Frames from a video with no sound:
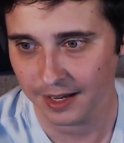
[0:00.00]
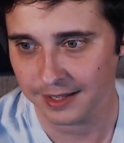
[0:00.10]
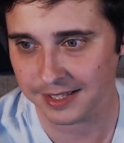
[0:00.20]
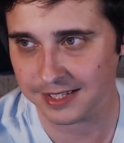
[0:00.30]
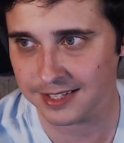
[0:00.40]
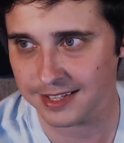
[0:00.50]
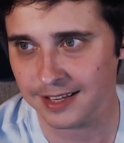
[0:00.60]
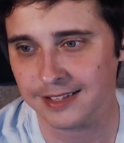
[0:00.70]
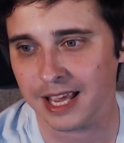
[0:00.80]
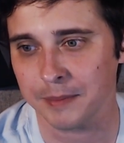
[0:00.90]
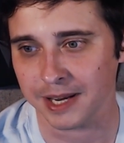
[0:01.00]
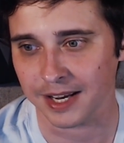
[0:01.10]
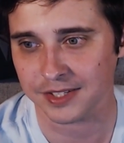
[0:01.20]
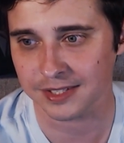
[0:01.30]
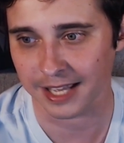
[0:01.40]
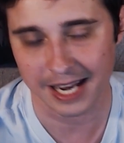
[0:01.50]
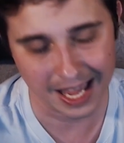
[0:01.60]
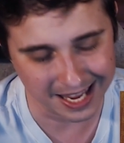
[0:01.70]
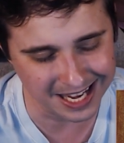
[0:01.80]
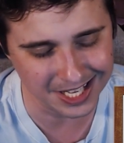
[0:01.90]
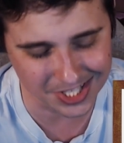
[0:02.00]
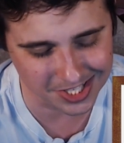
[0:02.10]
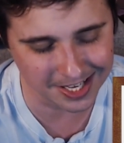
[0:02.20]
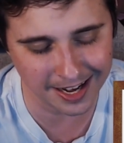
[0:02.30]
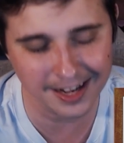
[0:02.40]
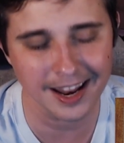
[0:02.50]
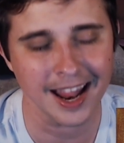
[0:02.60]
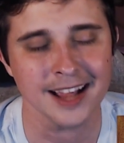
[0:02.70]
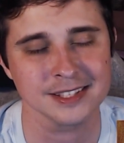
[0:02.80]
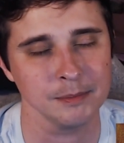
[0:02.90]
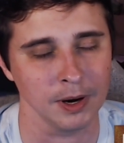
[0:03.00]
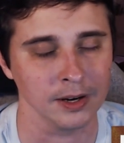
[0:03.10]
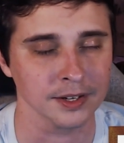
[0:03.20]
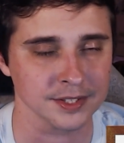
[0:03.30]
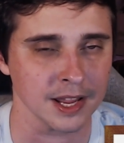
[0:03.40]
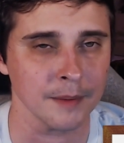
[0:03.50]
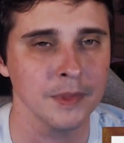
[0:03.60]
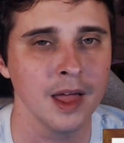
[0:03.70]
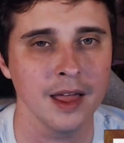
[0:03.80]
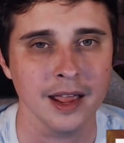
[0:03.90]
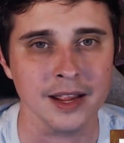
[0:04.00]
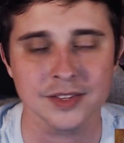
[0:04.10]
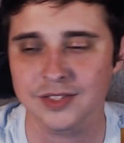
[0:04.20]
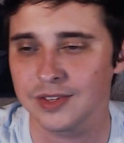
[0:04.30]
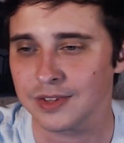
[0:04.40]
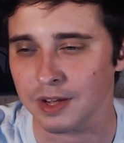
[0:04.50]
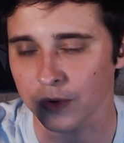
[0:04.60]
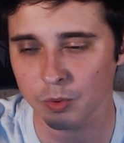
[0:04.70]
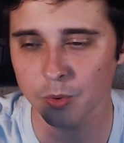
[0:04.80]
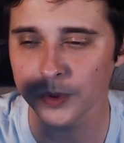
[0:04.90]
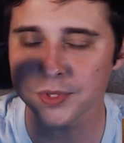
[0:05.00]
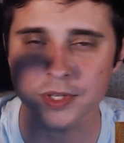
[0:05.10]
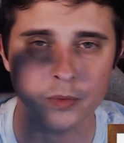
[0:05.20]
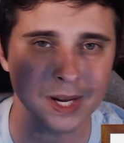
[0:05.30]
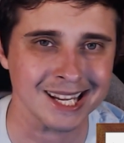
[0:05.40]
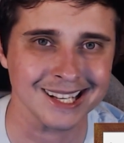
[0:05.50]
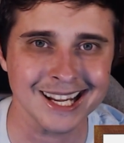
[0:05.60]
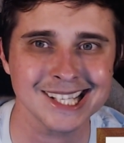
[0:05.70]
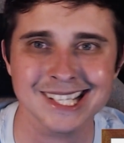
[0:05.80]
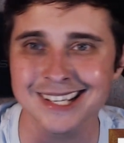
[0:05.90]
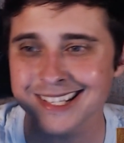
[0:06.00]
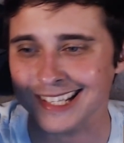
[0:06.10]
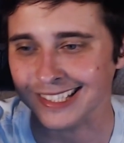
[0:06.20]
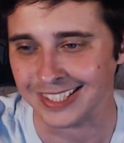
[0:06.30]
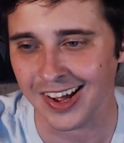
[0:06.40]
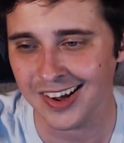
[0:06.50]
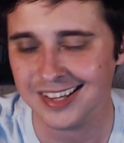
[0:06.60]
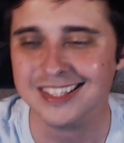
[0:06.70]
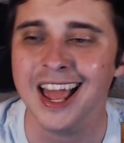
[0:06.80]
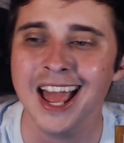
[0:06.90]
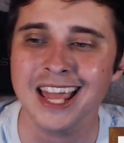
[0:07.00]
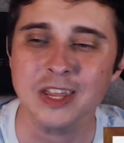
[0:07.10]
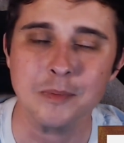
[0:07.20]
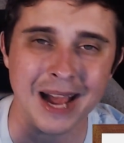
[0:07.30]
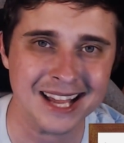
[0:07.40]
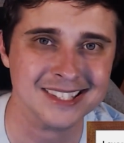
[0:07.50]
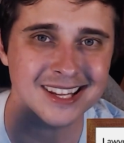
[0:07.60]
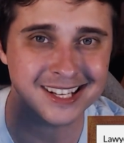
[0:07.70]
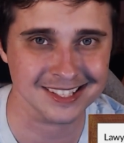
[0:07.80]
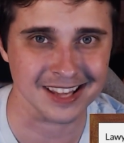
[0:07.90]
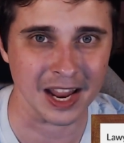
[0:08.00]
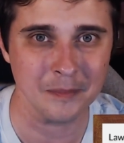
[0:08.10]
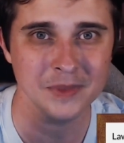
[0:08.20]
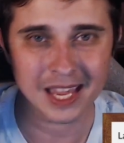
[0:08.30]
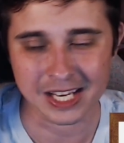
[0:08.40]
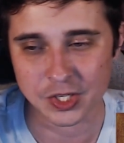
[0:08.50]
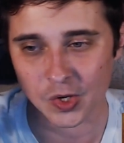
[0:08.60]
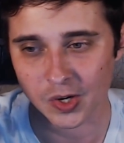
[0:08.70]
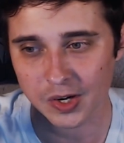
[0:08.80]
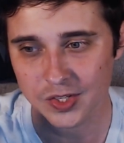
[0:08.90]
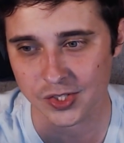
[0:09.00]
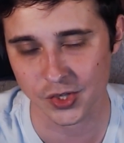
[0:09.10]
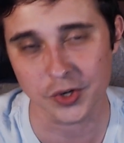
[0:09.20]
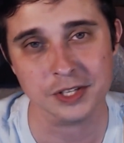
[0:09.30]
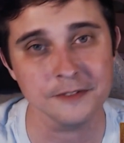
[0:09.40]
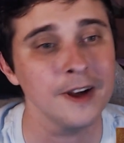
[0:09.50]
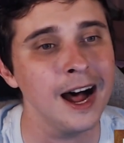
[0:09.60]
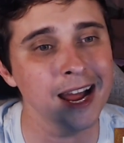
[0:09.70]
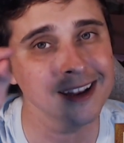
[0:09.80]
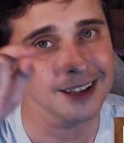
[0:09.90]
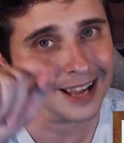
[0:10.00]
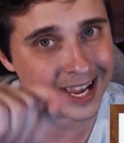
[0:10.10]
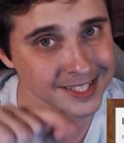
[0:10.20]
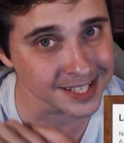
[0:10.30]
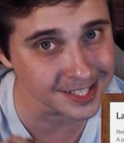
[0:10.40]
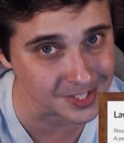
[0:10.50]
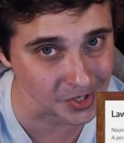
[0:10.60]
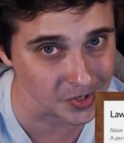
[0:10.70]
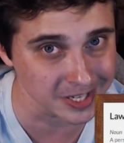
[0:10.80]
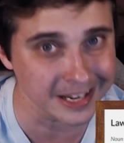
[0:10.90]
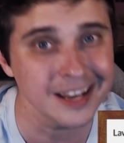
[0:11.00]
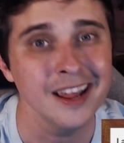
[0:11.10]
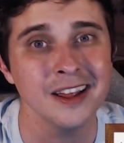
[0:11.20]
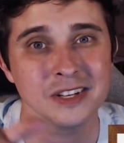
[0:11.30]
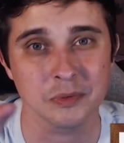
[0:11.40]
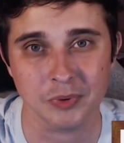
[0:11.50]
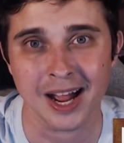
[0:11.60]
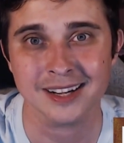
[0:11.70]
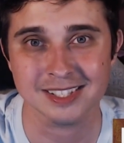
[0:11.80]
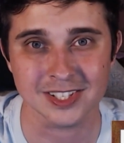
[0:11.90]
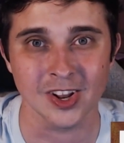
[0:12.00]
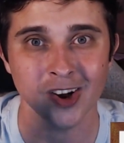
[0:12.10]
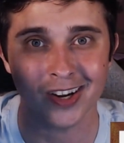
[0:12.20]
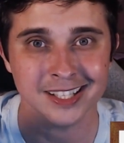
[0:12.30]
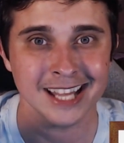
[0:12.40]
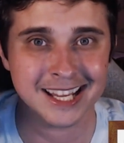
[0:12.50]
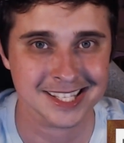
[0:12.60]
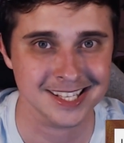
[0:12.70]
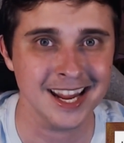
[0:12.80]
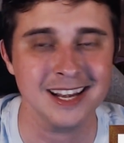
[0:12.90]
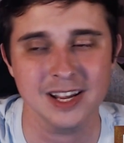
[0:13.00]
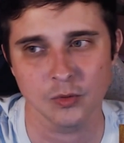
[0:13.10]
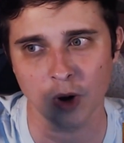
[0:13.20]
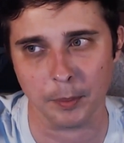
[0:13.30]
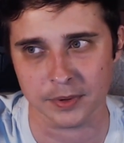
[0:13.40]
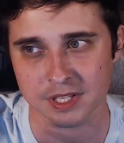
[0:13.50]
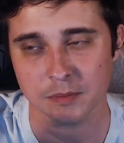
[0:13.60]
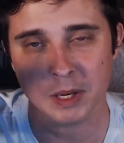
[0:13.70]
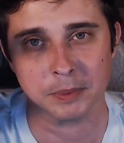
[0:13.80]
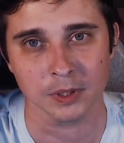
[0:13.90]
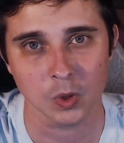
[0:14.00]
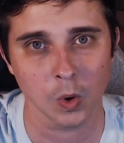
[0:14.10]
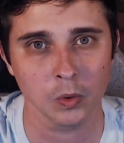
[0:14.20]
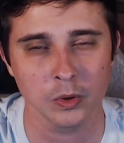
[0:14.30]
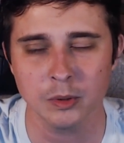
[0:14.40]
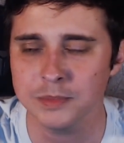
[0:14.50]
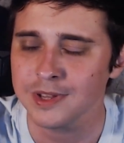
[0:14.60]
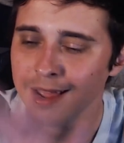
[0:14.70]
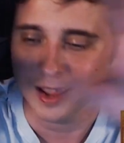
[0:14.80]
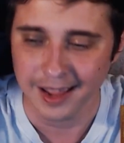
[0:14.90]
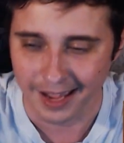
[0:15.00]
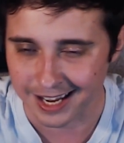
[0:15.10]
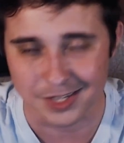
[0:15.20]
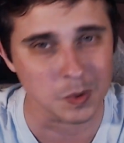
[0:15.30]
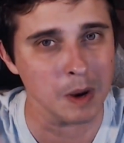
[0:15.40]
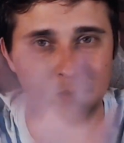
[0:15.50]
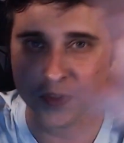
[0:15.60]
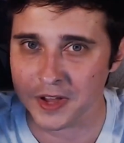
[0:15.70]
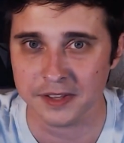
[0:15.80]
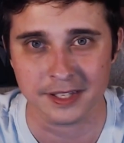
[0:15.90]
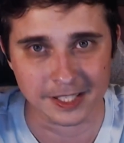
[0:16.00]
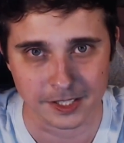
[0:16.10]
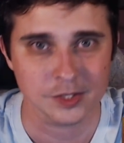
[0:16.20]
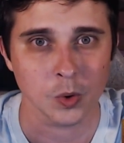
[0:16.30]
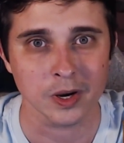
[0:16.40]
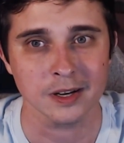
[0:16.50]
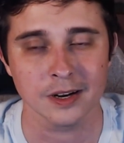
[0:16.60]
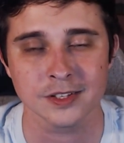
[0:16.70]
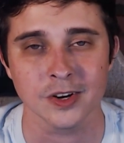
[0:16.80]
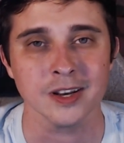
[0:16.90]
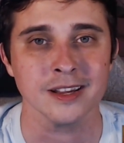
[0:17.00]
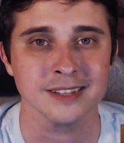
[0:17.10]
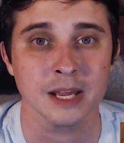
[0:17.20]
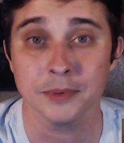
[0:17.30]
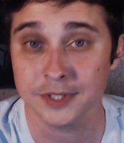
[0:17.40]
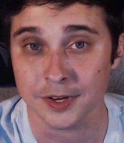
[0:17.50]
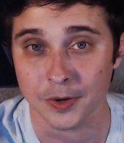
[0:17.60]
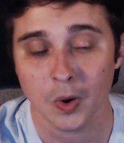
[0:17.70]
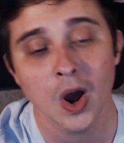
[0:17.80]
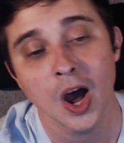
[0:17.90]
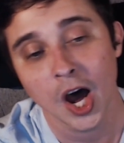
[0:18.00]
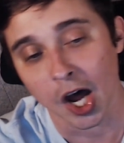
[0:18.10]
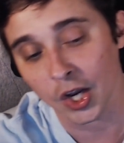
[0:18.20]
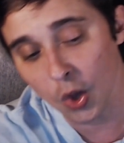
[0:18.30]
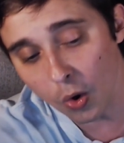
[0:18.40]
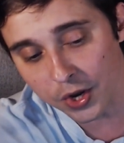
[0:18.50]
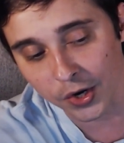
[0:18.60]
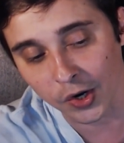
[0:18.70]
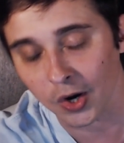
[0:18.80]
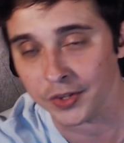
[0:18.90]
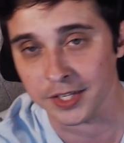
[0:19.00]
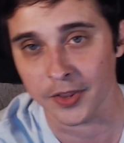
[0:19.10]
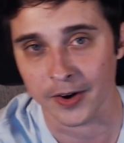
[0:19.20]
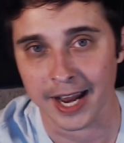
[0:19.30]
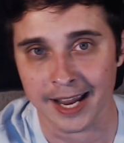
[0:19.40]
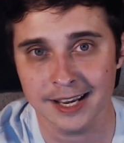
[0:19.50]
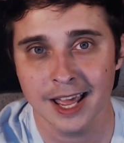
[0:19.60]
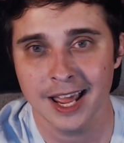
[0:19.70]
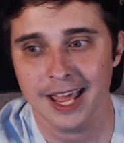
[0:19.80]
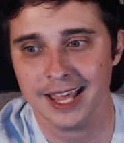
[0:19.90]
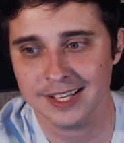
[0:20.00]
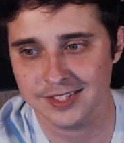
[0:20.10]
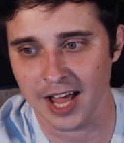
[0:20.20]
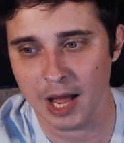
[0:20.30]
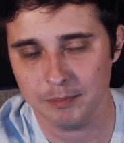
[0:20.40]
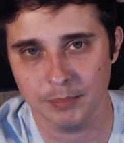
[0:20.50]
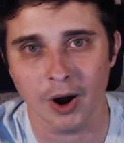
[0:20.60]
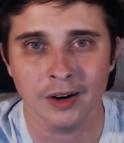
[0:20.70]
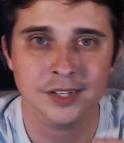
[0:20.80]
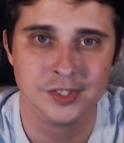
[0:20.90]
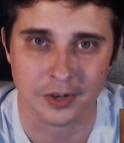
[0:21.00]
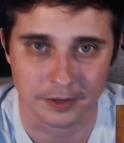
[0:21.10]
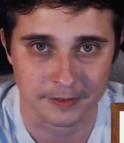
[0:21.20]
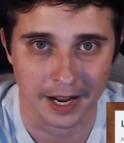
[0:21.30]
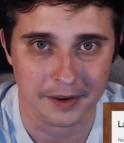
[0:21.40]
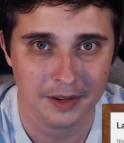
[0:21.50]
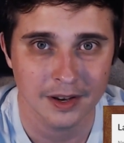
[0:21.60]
This is the examination that each state has a bar exam. It's their rules, their regulations, their laws. You pass an exam and you're certified as an attorney to practice law in that state, represent people in courtrooms, and do everything that an attorney is able to do. A lawyer, on the other hand, is not bar certified.